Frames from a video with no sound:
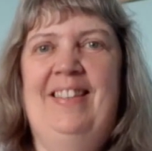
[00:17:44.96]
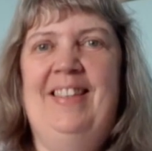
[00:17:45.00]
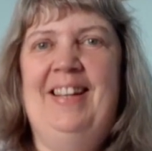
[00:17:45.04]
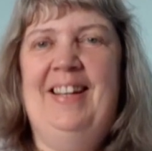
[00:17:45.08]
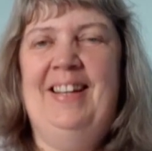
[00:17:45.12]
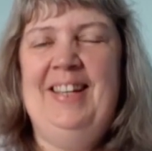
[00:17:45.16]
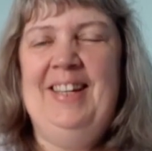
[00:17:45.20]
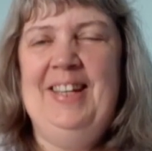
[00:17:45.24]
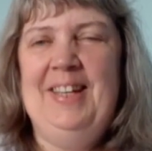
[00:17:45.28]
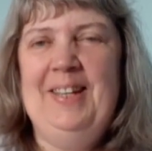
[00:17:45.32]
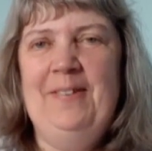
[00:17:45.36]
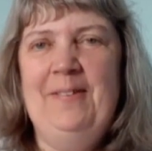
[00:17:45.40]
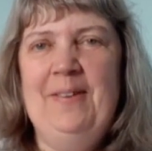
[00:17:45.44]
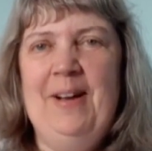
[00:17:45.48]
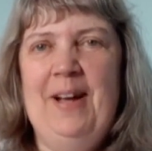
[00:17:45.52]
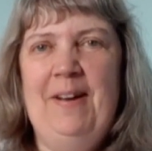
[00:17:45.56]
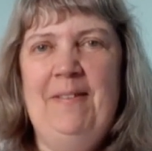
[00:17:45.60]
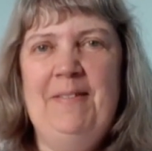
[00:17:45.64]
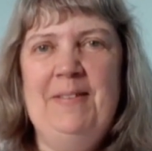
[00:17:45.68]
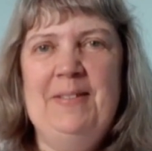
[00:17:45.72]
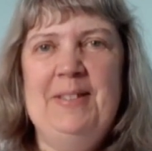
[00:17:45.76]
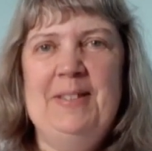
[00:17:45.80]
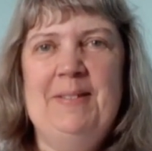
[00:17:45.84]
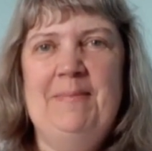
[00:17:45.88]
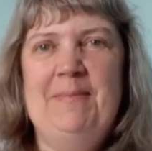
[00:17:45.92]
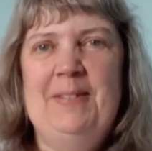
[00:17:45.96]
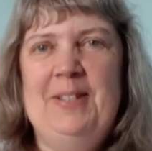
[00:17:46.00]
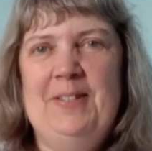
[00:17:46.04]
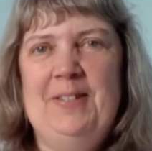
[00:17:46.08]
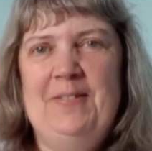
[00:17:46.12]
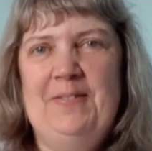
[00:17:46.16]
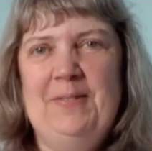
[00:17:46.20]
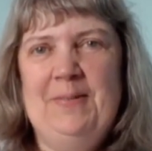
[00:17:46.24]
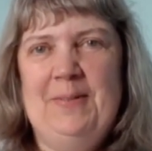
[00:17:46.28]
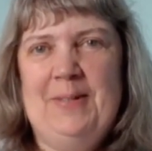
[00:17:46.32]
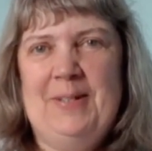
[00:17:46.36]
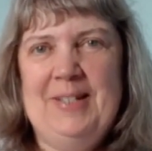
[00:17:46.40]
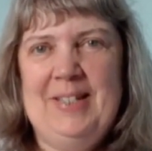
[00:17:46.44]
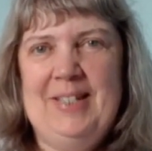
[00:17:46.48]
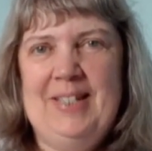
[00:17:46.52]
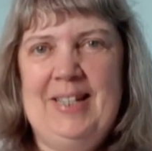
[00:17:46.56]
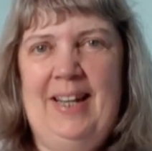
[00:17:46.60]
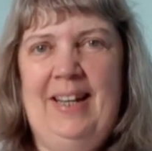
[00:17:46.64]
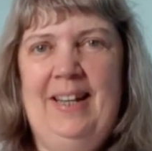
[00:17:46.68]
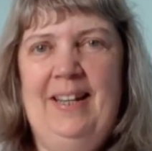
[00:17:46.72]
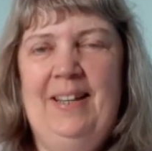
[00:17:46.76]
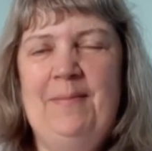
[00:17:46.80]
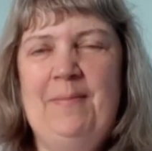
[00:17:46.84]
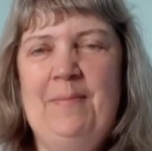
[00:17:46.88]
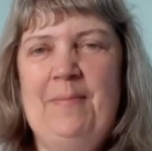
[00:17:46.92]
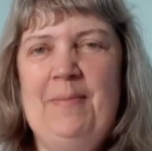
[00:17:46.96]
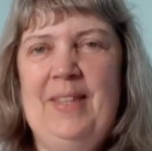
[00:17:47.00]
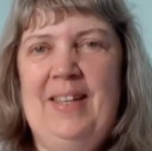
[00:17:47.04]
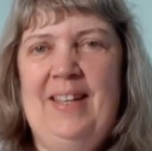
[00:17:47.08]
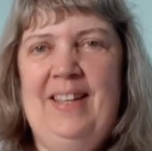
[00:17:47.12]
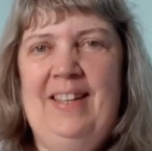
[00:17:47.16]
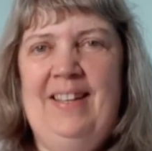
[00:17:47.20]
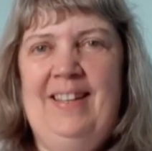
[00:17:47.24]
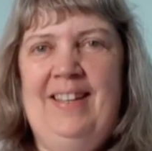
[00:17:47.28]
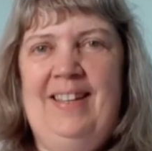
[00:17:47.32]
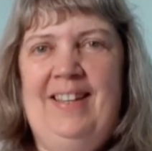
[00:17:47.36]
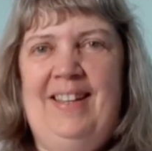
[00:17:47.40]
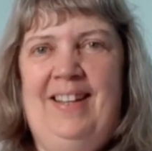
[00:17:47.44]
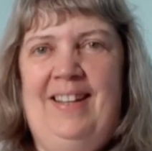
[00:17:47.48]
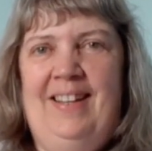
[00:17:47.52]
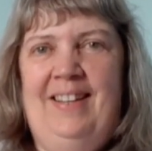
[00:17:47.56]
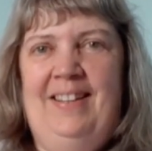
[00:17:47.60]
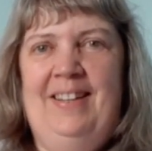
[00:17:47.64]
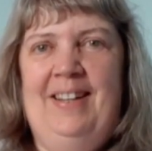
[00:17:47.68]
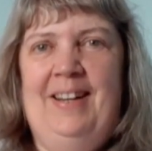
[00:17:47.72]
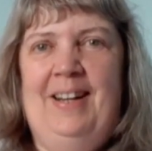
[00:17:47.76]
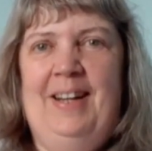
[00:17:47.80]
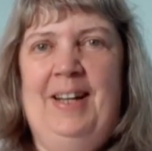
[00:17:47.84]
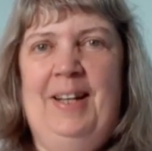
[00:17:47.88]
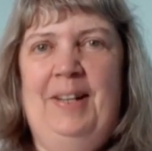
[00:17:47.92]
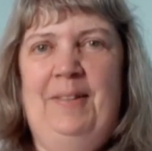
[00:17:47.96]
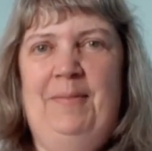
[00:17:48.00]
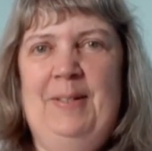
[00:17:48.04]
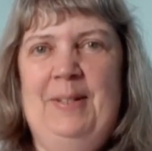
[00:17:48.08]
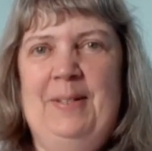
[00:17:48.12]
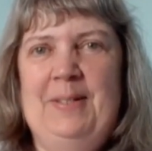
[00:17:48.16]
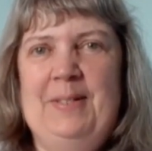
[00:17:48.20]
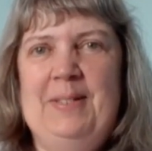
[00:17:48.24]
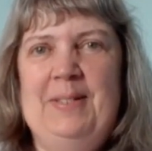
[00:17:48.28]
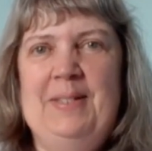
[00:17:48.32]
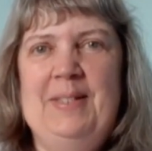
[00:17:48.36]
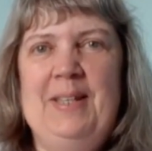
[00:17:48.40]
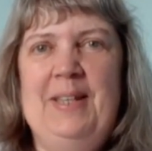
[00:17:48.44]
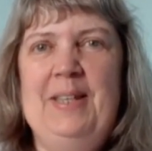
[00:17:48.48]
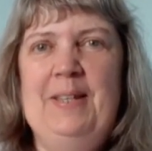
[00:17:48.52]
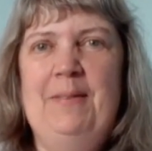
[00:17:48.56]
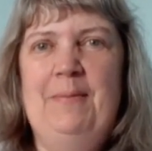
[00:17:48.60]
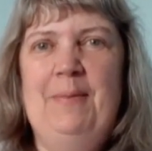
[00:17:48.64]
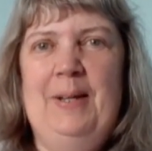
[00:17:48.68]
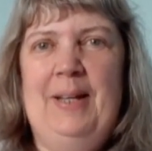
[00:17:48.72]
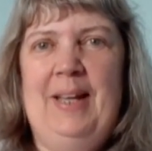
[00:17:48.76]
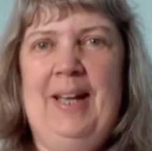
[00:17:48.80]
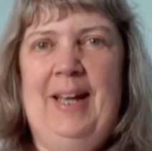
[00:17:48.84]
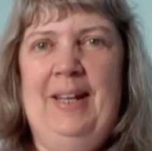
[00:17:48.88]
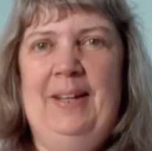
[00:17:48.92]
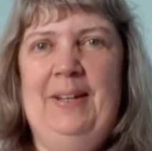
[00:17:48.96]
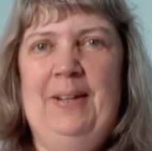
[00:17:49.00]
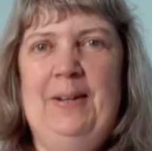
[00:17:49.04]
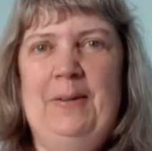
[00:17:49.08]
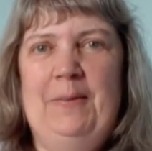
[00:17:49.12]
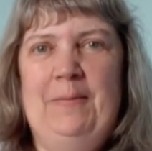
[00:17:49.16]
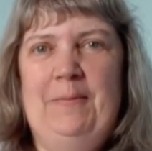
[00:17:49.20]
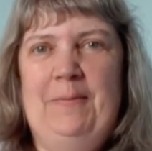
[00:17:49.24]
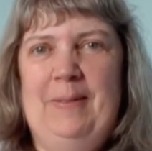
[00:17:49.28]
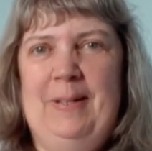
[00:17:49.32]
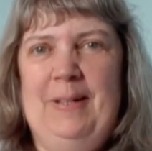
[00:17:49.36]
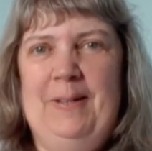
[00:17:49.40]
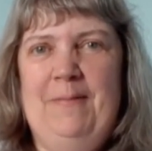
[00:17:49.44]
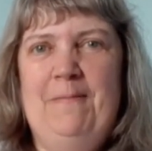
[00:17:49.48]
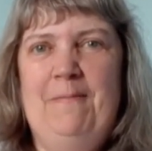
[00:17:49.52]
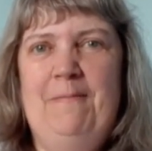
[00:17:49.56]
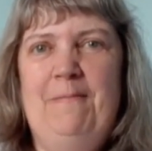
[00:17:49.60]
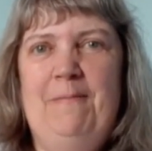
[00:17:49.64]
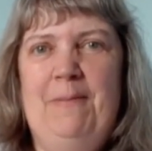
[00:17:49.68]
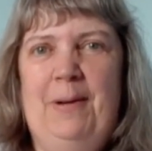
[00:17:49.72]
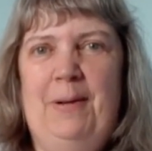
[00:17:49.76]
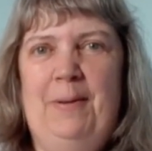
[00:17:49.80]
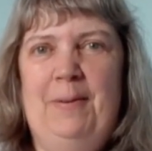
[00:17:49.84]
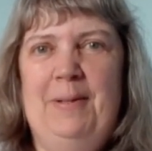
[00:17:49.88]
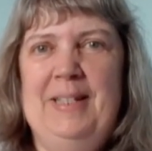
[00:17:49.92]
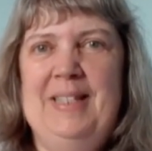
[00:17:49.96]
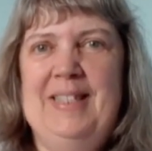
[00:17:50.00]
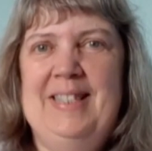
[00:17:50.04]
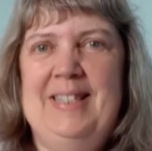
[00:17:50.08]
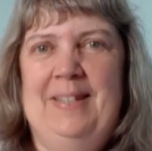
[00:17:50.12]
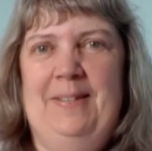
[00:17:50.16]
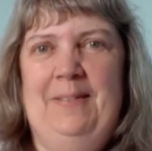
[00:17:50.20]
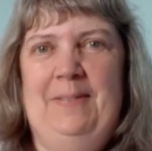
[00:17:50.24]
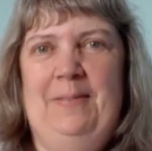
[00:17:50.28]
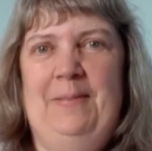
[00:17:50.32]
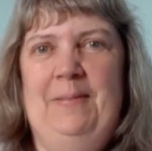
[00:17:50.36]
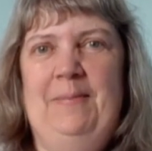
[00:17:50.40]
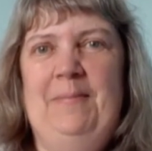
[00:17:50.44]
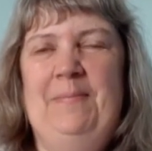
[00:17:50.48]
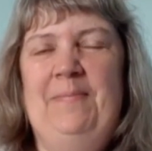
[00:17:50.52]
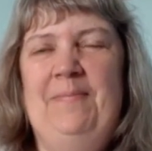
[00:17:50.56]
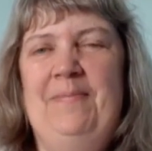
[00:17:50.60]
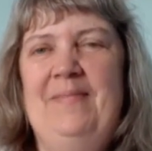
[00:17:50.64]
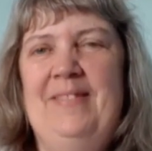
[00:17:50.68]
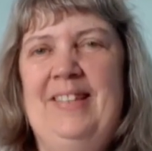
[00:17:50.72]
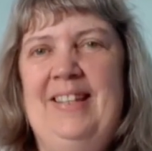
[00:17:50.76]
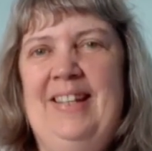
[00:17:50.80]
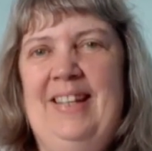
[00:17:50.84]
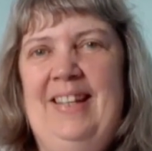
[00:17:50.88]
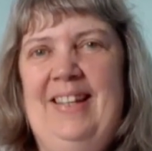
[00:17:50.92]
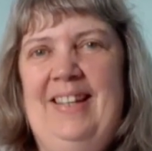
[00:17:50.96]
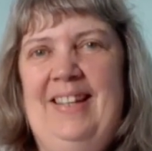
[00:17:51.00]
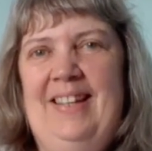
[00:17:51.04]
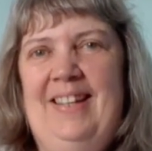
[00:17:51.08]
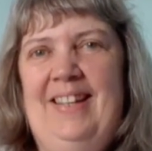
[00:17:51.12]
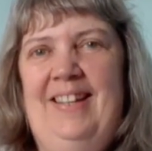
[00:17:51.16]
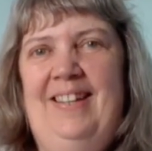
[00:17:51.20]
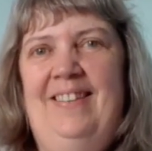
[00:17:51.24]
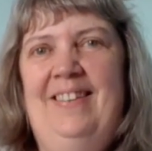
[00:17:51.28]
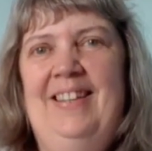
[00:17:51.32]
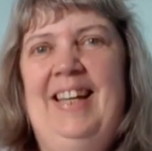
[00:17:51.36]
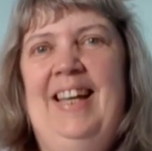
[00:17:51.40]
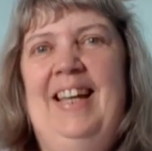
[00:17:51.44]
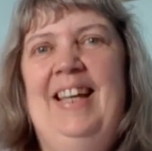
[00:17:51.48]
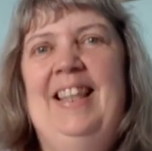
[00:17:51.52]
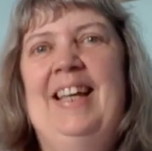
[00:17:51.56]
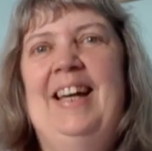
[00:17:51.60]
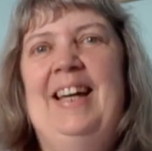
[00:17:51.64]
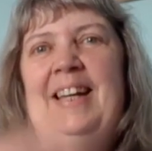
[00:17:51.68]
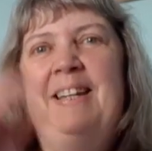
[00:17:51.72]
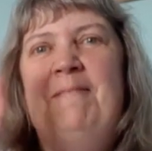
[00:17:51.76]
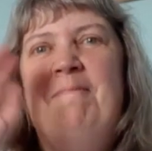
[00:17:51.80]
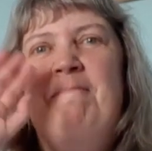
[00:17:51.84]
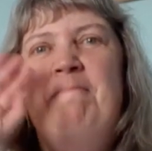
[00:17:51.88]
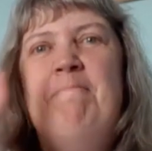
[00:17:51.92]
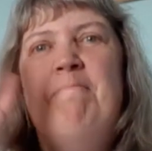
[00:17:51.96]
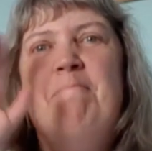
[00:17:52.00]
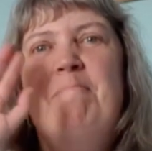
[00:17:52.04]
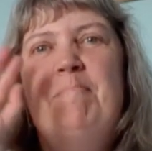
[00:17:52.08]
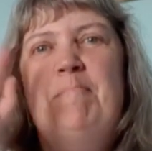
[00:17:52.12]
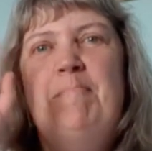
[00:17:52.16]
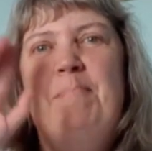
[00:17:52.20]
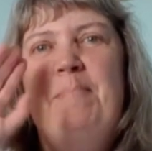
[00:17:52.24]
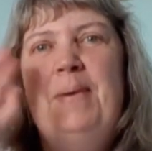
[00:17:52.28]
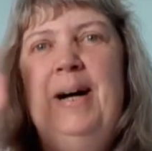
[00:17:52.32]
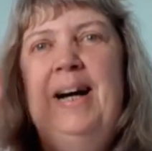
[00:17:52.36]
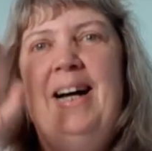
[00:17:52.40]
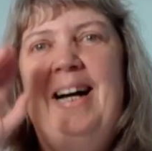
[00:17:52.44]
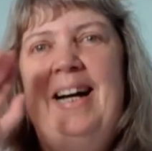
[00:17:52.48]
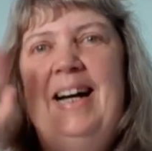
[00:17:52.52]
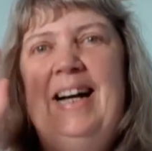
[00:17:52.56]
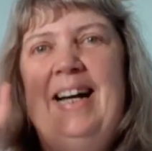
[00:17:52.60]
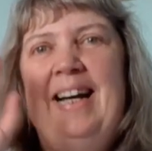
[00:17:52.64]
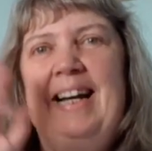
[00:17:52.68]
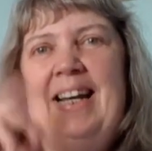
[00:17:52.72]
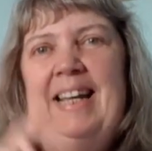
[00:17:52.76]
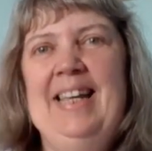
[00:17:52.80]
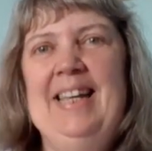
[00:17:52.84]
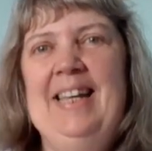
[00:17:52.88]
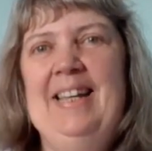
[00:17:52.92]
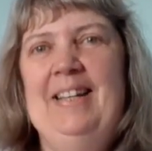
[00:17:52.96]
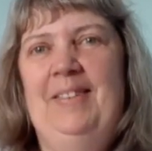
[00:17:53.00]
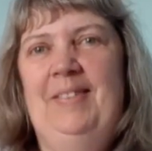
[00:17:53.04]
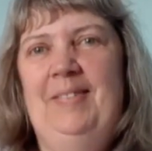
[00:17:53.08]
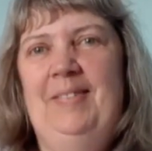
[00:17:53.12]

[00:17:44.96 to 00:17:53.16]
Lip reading: Thank you ever so much for watching, and I will see you again hopefully very soon. Okay then, bye.